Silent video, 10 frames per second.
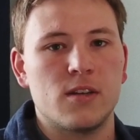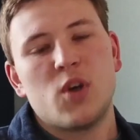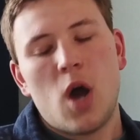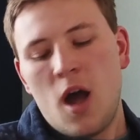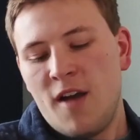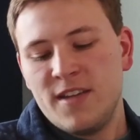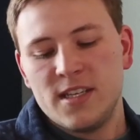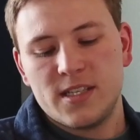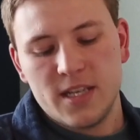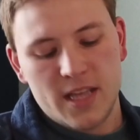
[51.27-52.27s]
So
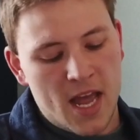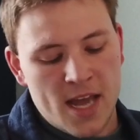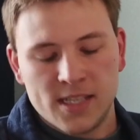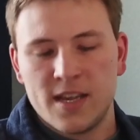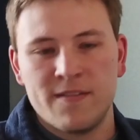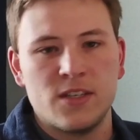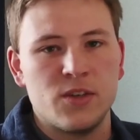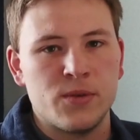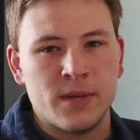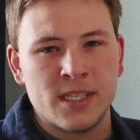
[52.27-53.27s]
obviously the
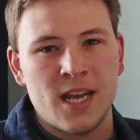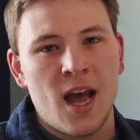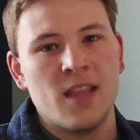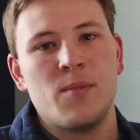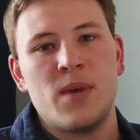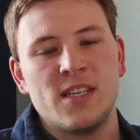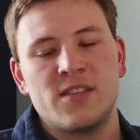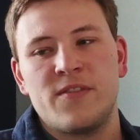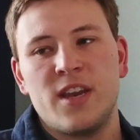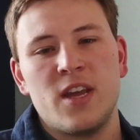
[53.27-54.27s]
A7 II is not the
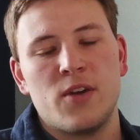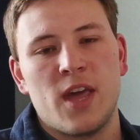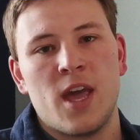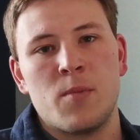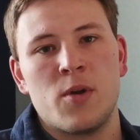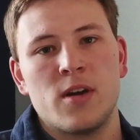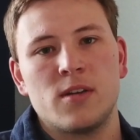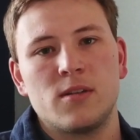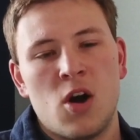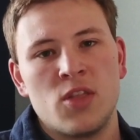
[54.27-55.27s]
best video
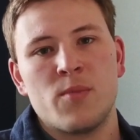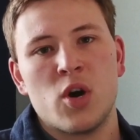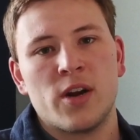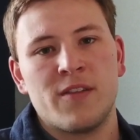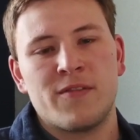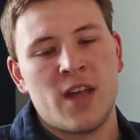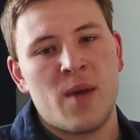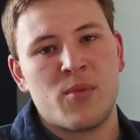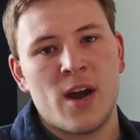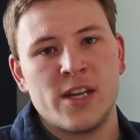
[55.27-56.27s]
camera on the market for
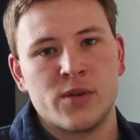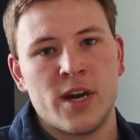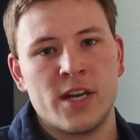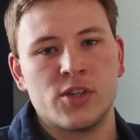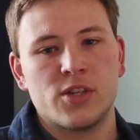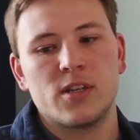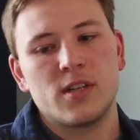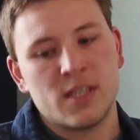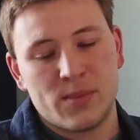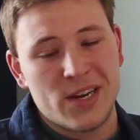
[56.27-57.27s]
that price range,
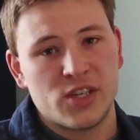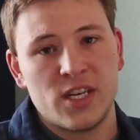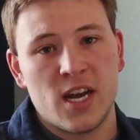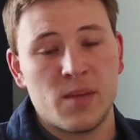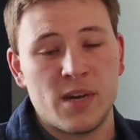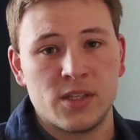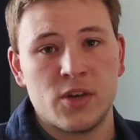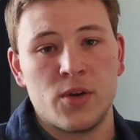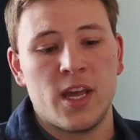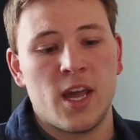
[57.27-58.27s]
and especially not the
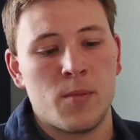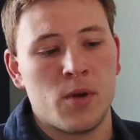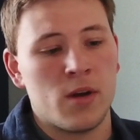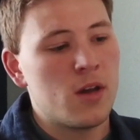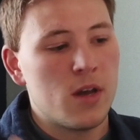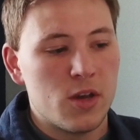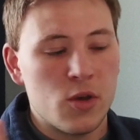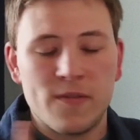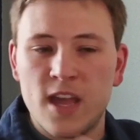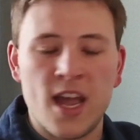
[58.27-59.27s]
best Sony camera.
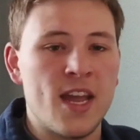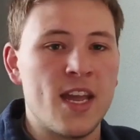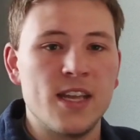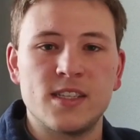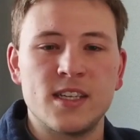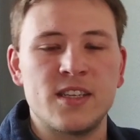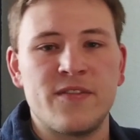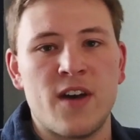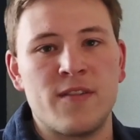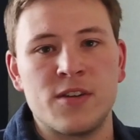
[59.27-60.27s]
You have the
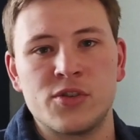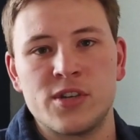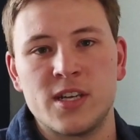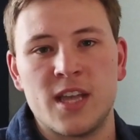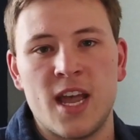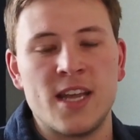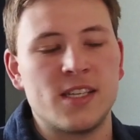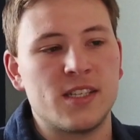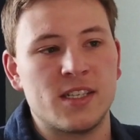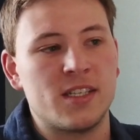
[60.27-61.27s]
A6500, the
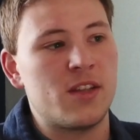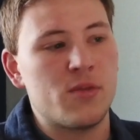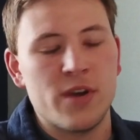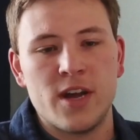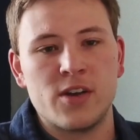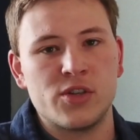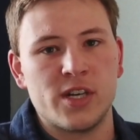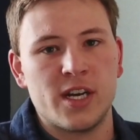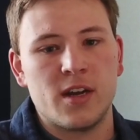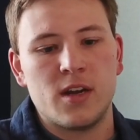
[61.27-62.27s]

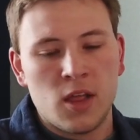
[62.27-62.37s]
A6300.